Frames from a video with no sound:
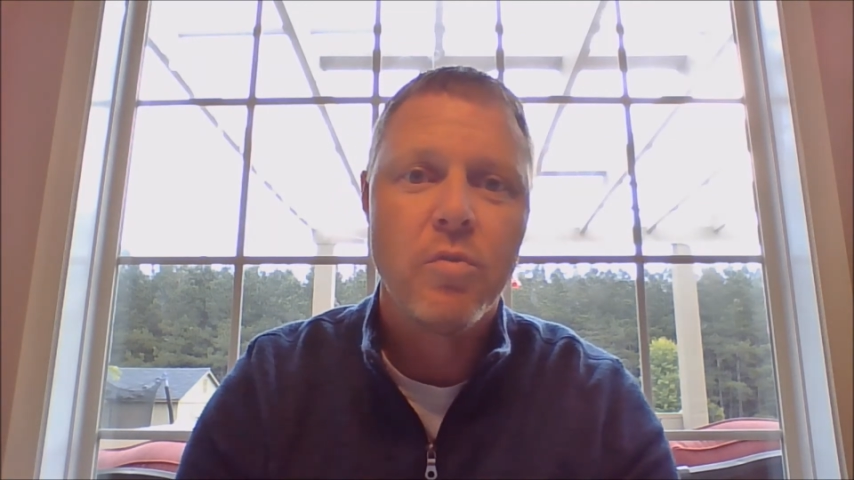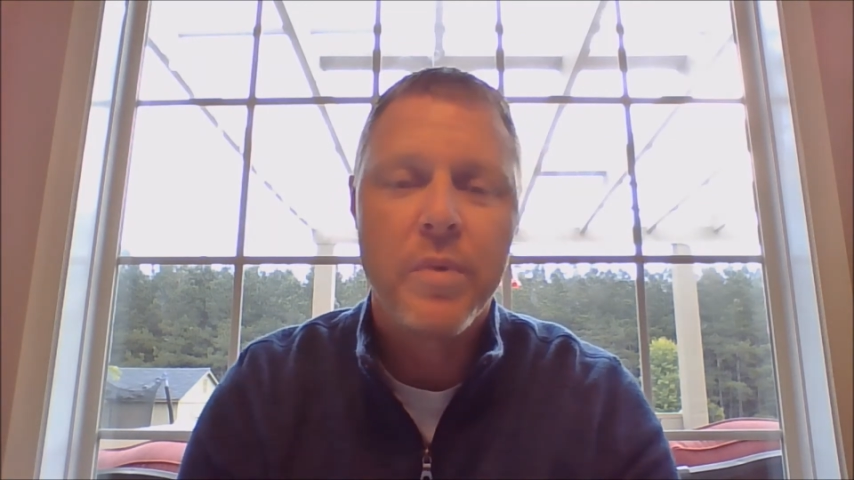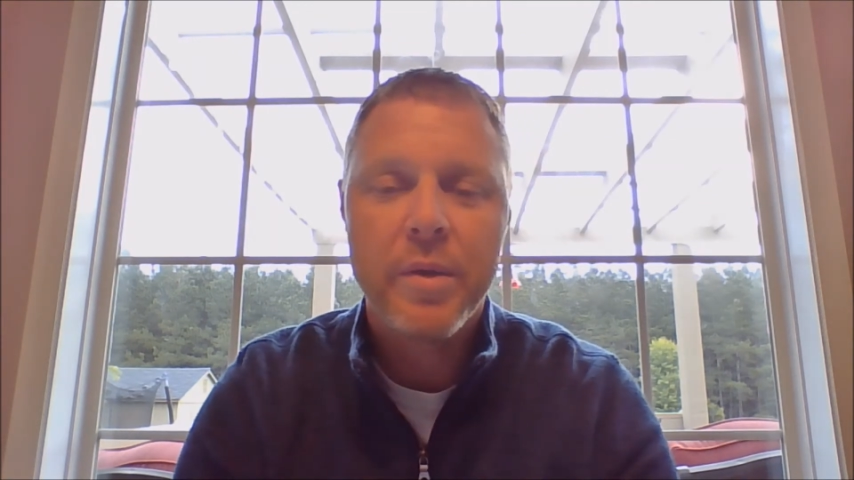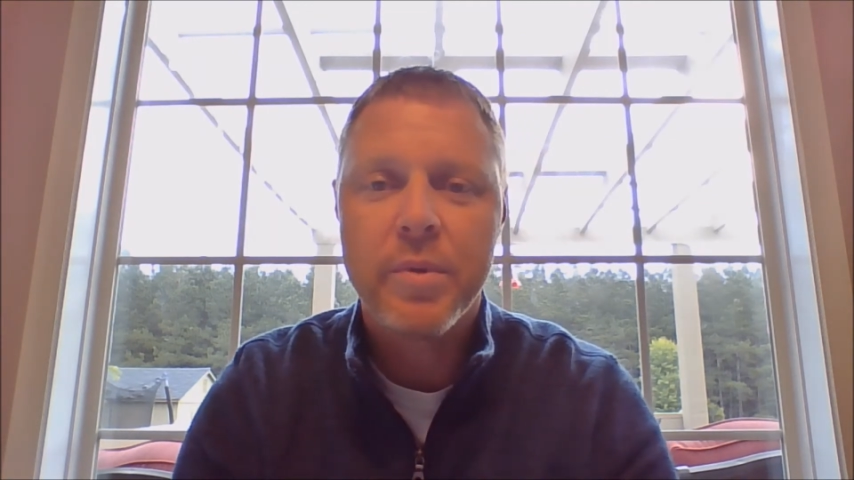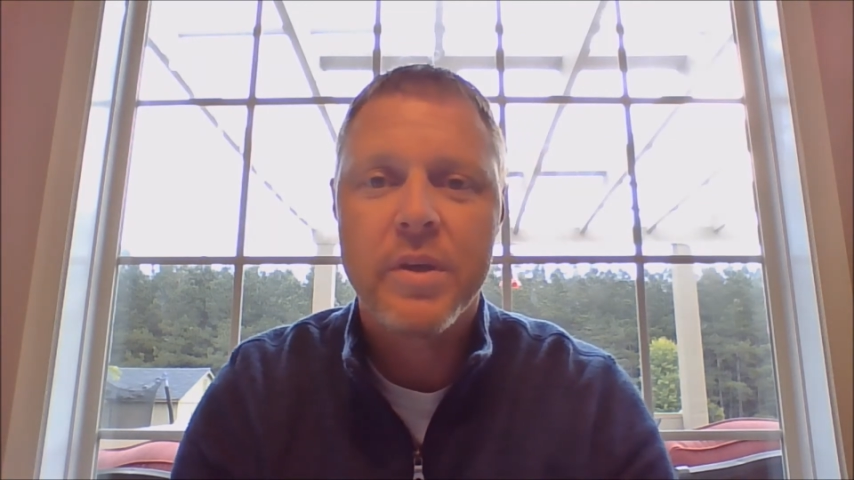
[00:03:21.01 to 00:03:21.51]

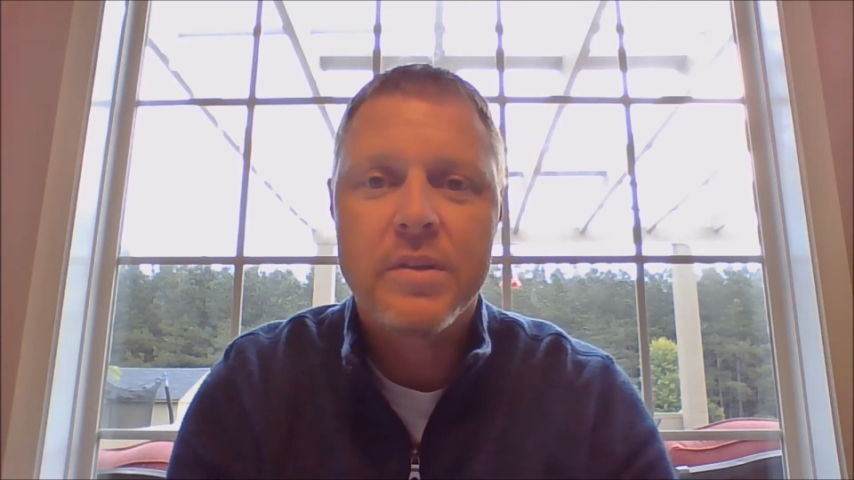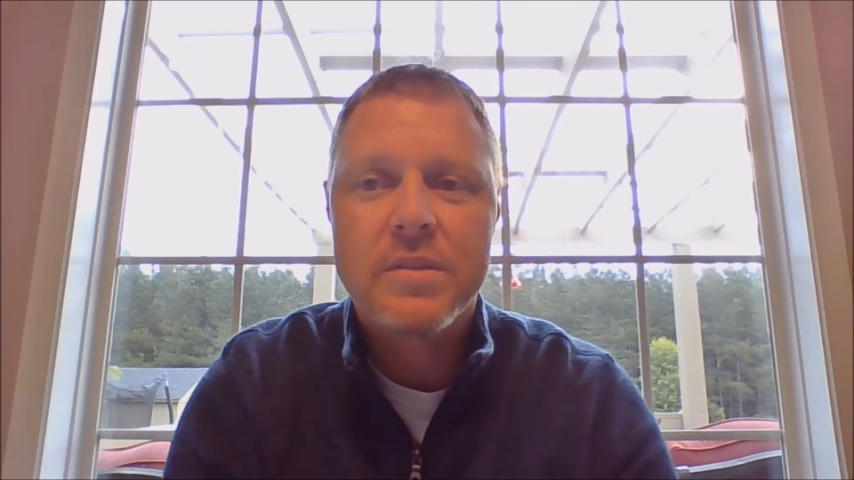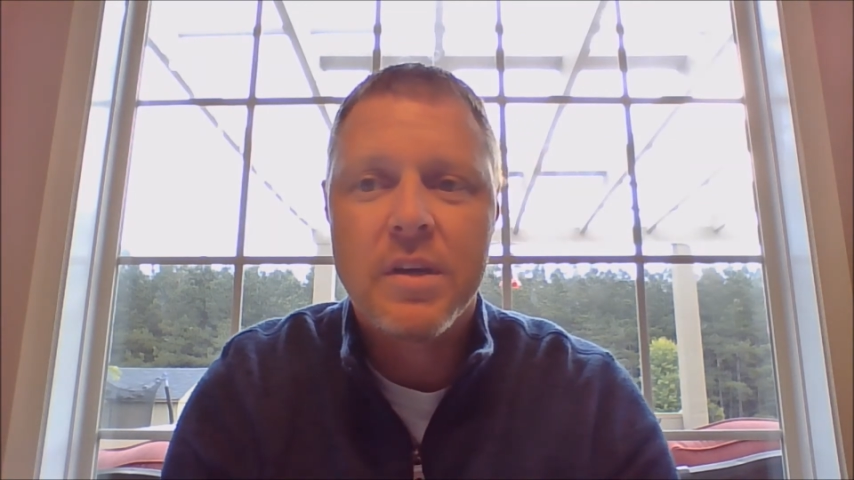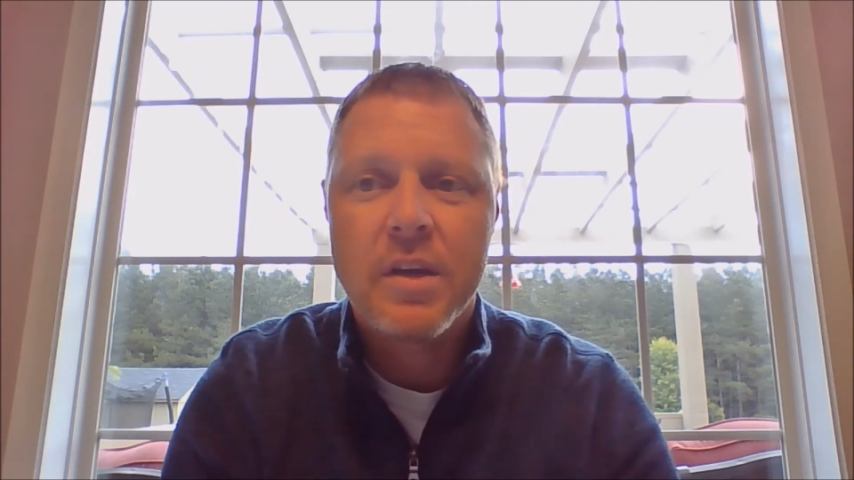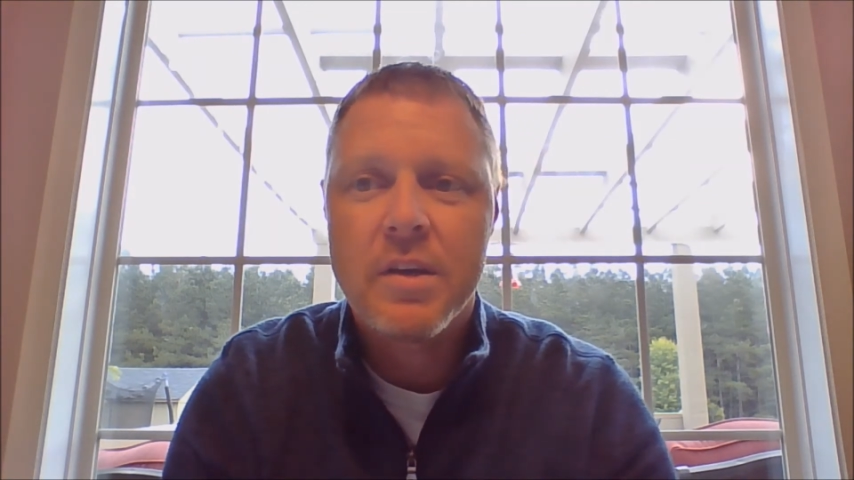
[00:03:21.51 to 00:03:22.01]
Maybe it's
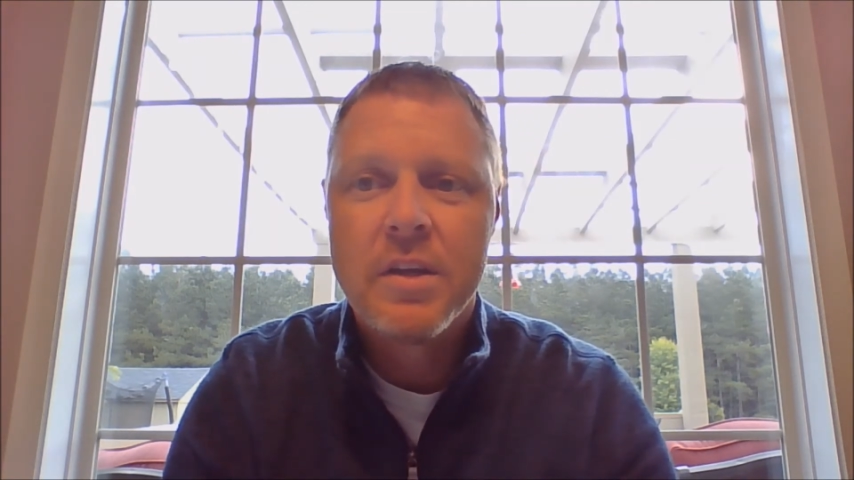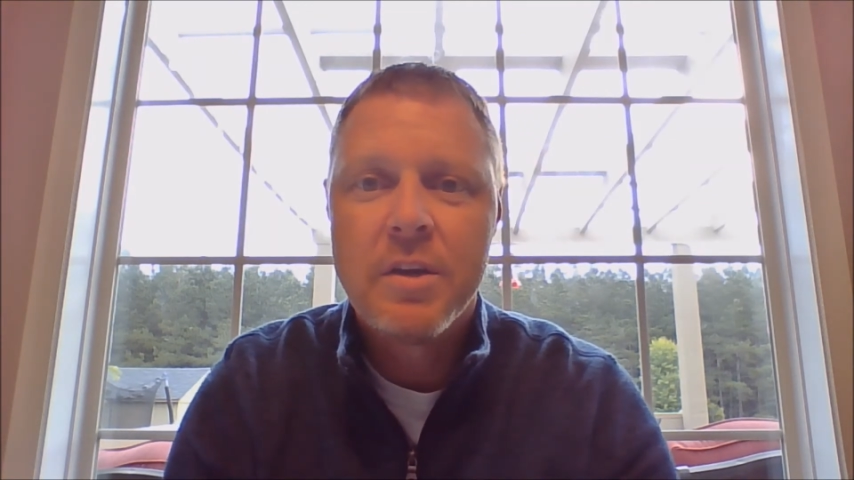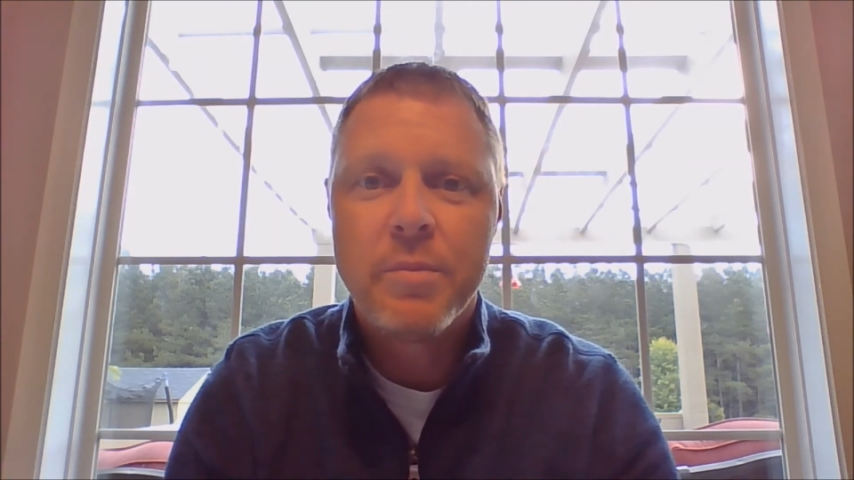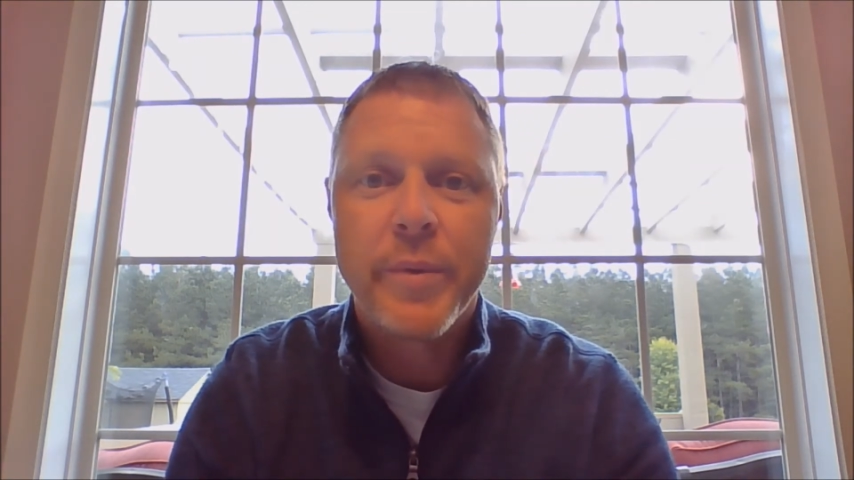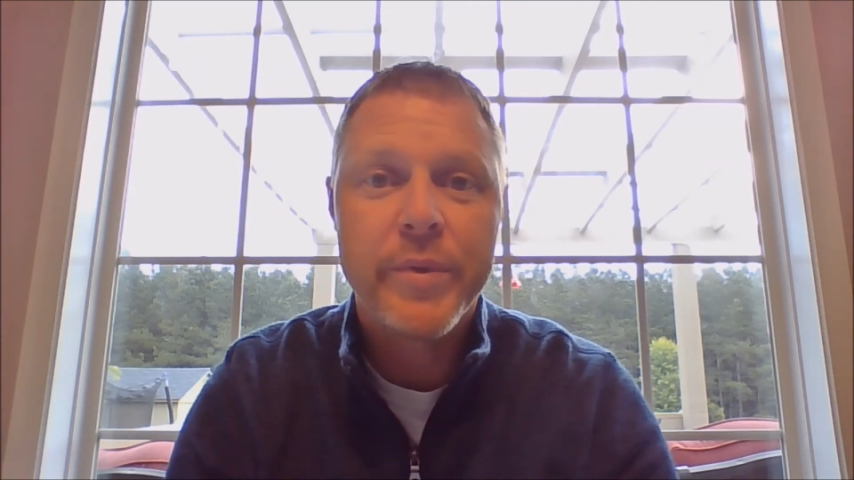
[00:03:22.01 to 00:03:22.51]

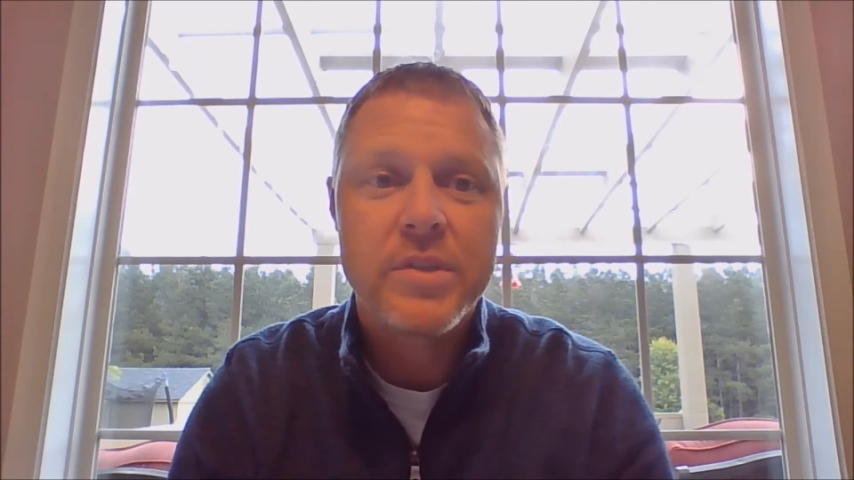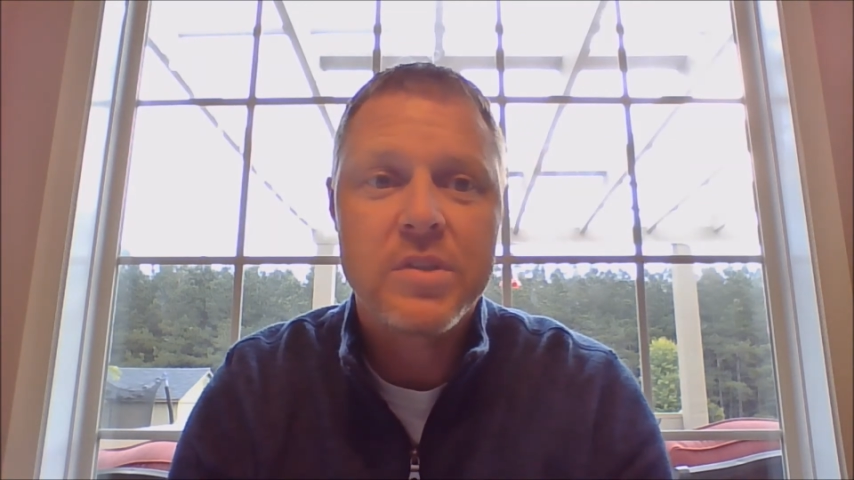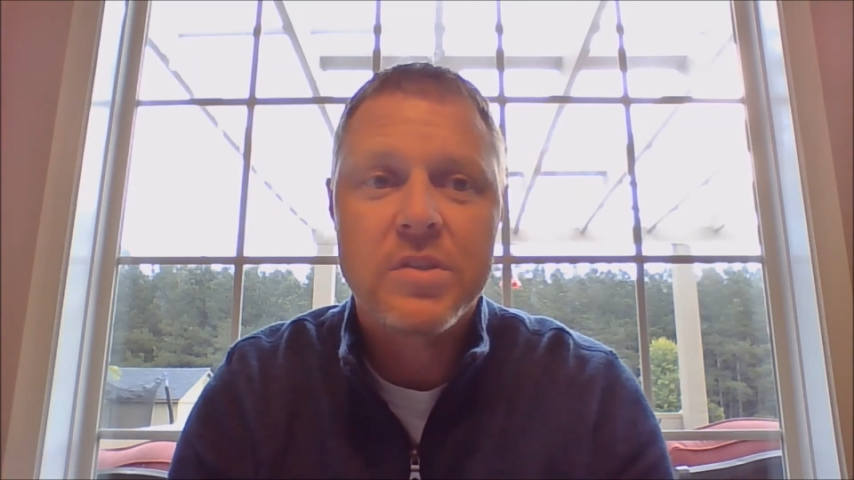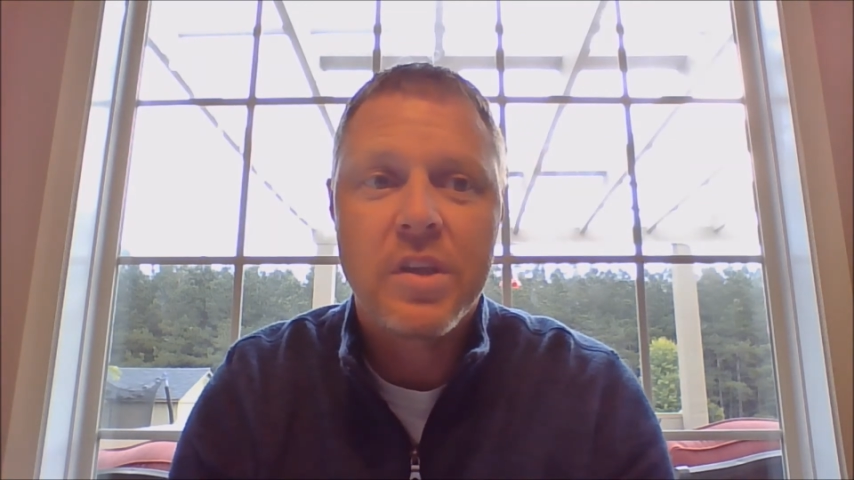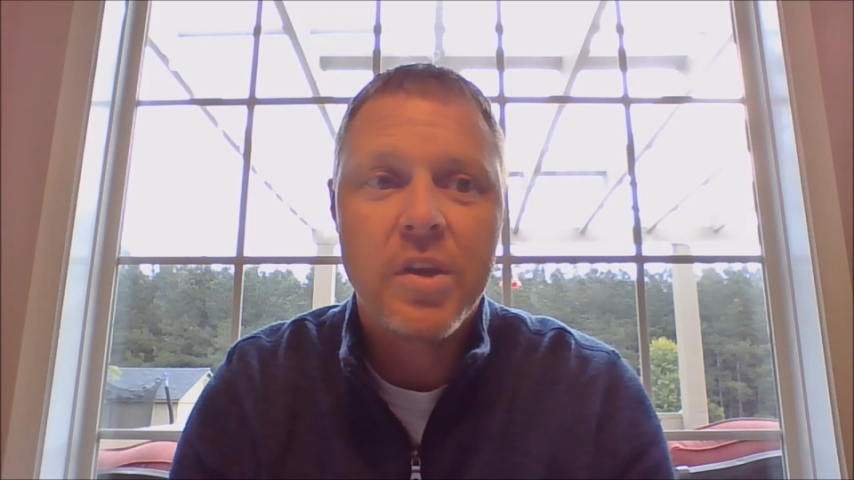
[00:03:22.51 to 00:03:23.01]
a
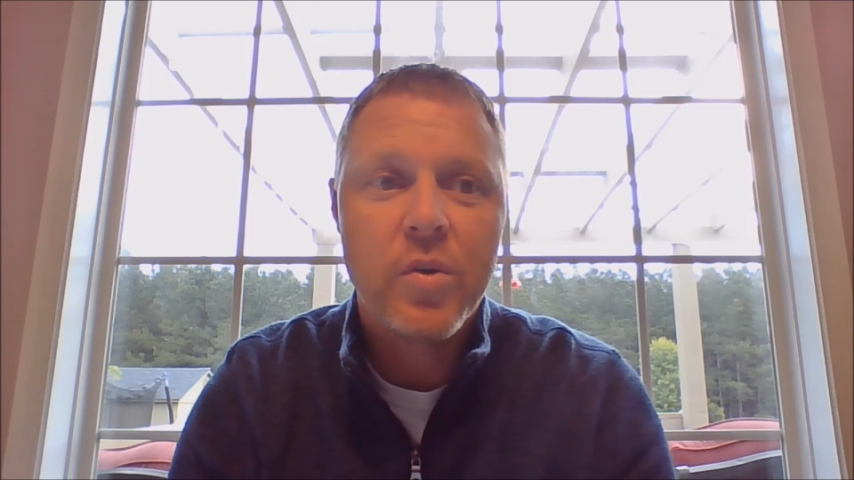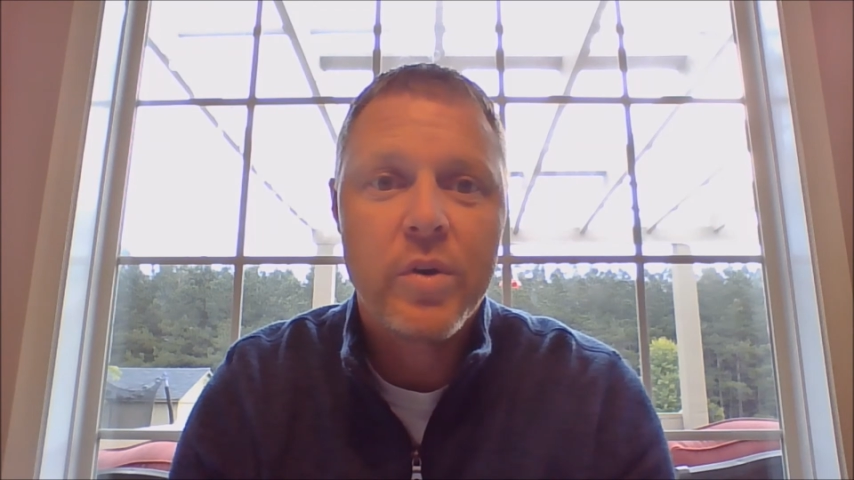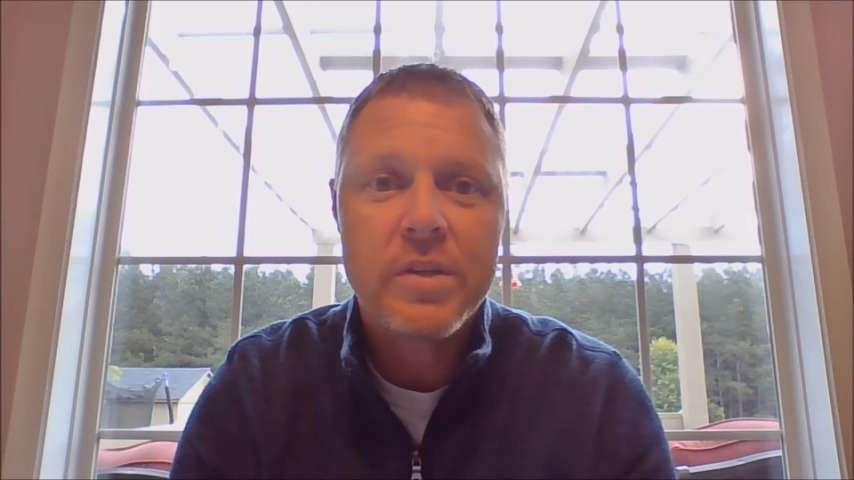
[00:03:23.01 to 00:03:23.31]
skill or